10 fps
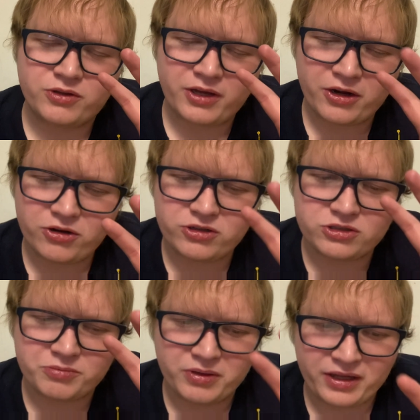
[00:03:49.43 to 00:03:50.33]
the characters
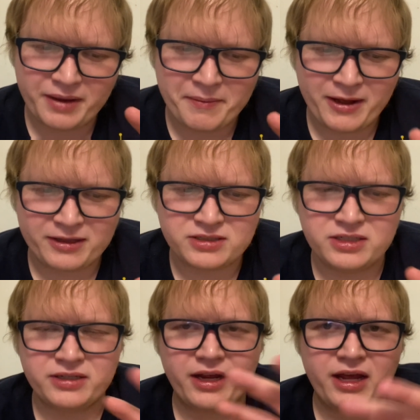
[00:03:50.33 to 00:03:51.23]
of Billy Batson